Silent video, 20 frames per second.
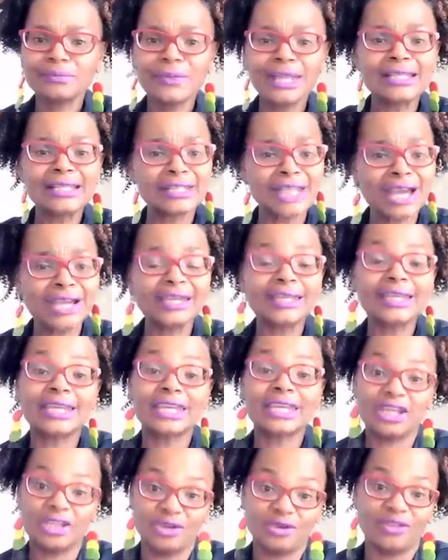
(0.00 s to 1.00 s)
it's not going to
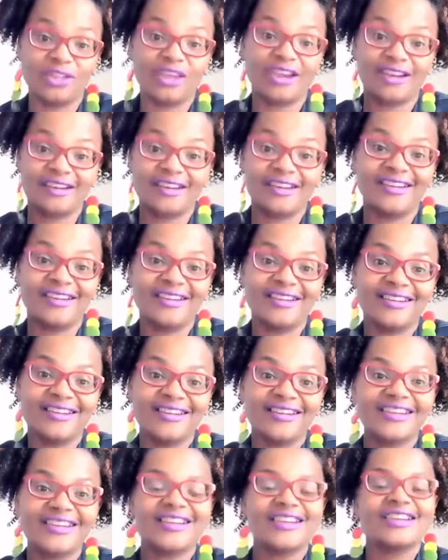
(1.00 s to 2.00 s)
get you there.
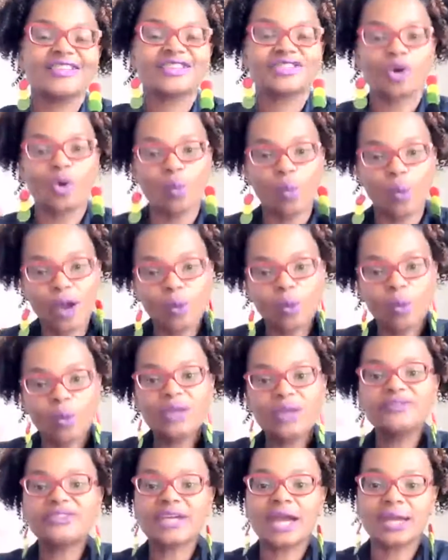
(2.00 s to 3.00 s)
So what
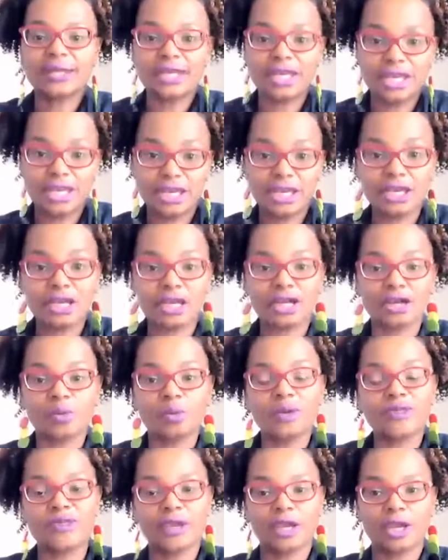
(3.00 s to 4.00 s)
we've done here
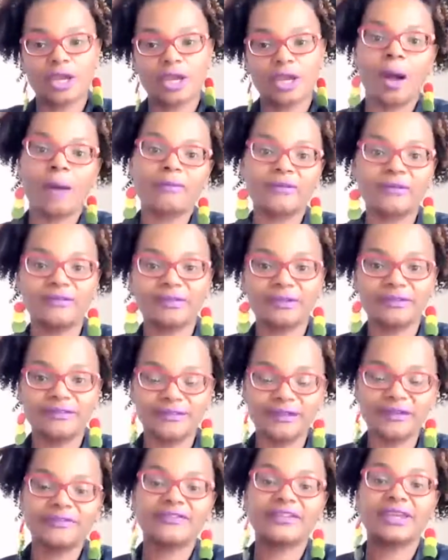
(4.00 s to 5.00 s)
within Co-op
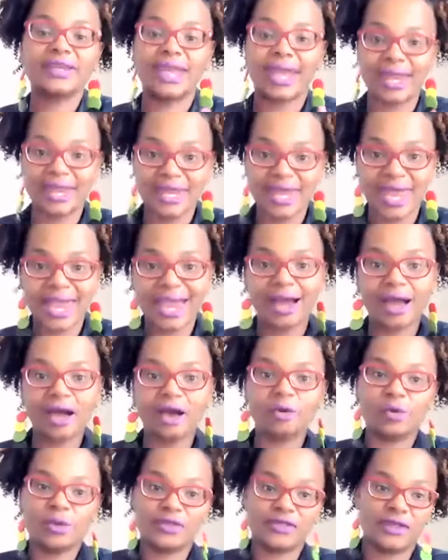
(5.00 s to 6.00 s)
50/50 and
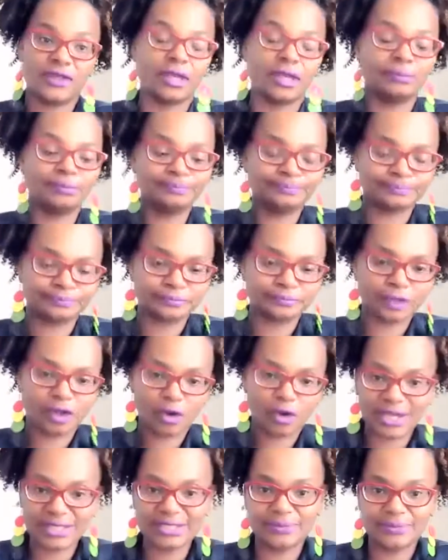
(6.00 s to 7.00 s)
now within
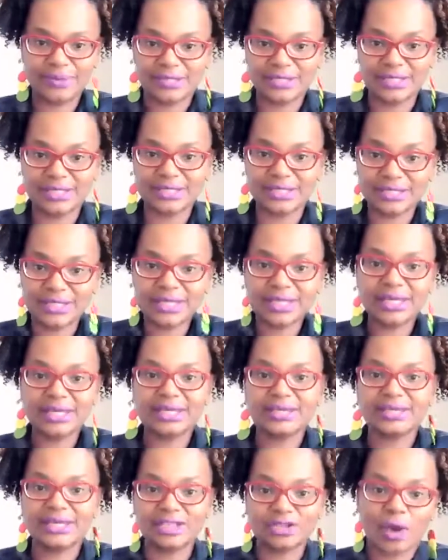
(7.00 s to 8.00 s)

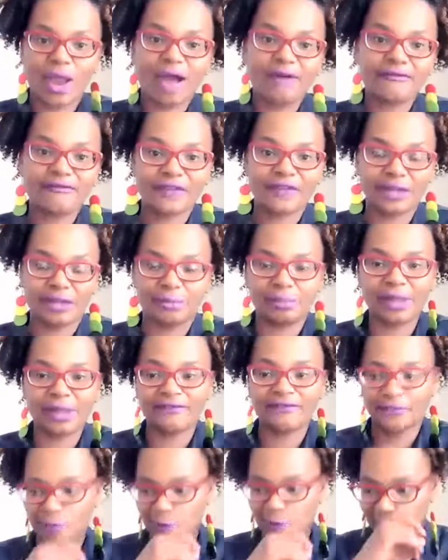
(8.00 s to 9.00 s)
Crazybtc, these crowdfunding
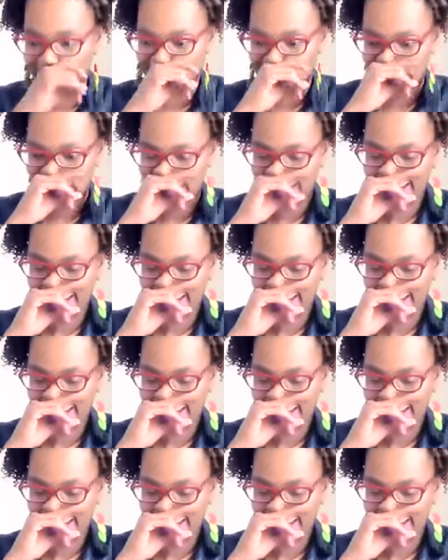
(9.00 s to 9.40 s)
platforms,